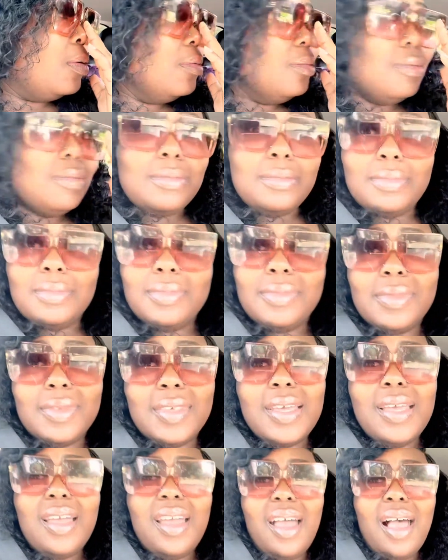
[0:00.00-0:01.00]
I tell you.
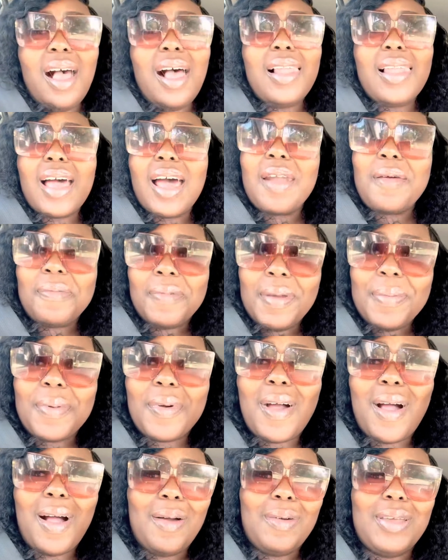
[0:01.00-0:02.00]
A lot of people
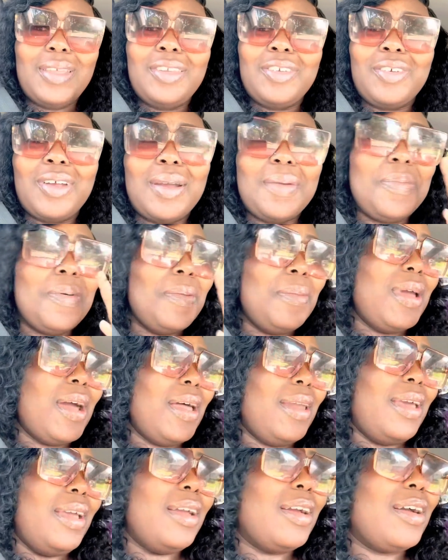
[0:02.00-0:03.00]
always try to put me
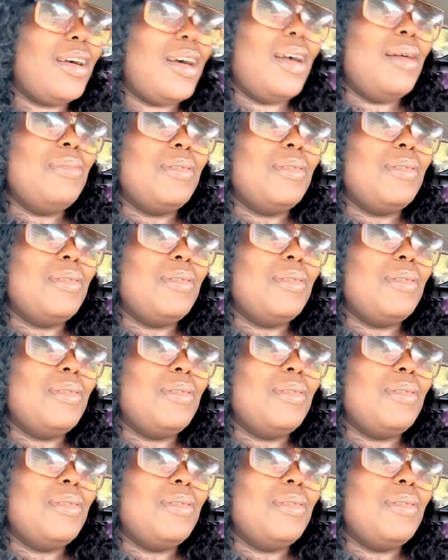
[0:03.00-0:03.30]
out their car